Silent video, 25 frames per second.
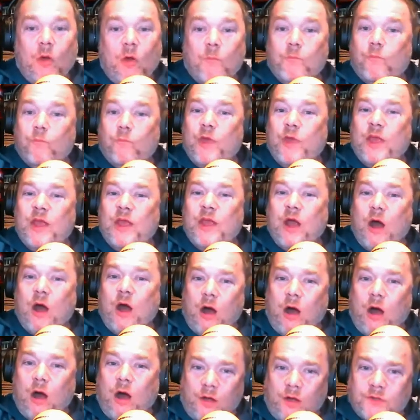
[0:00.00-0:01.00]
We
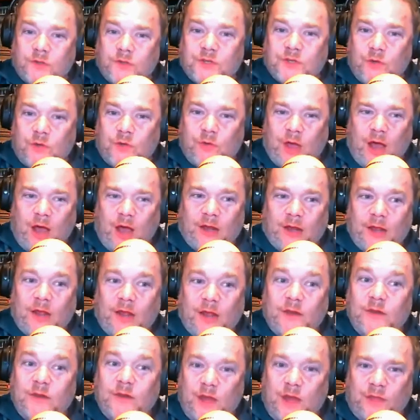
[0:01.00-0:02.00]
also got
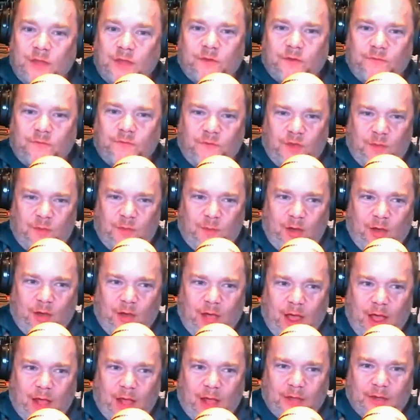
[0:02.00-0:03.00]
another female
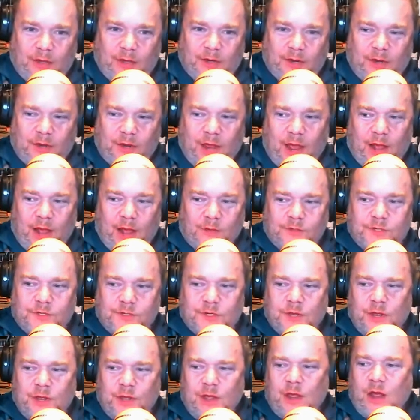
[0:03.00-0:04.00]
Allen announced,
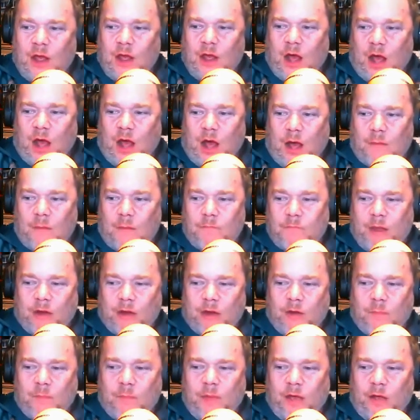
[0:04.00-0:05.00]

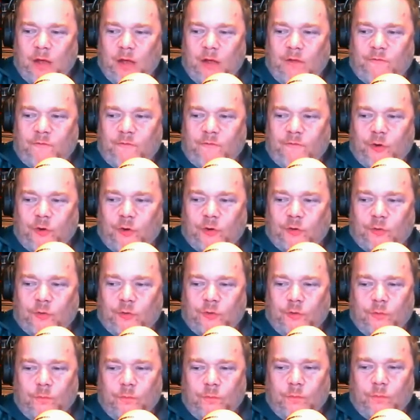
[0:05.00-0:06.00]
Maribel
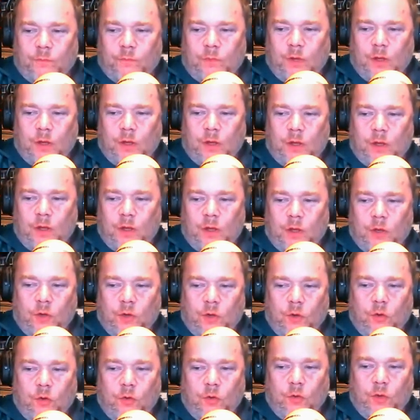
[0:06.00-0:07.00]
Verdel,
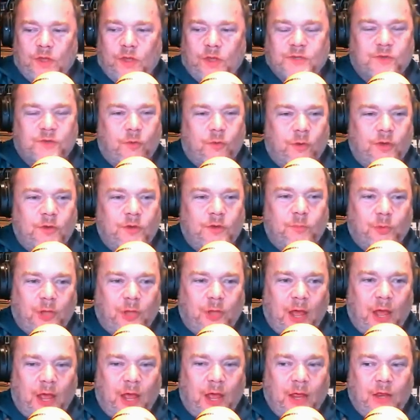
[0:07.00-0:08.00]
who is going to
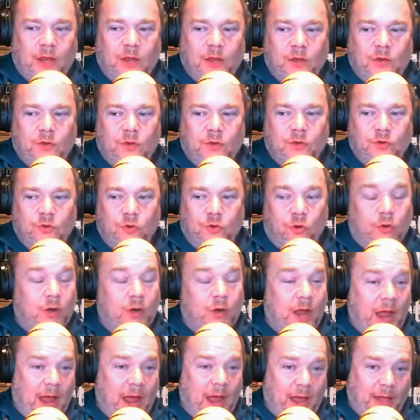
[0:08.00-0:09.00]
play
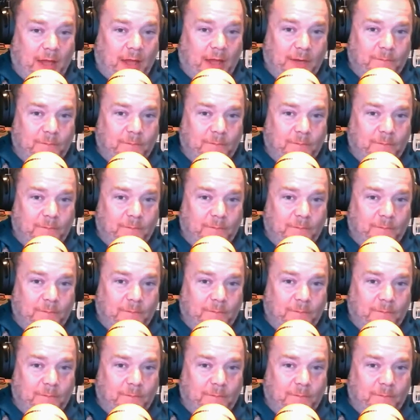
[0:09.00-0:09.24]
Nora Allen,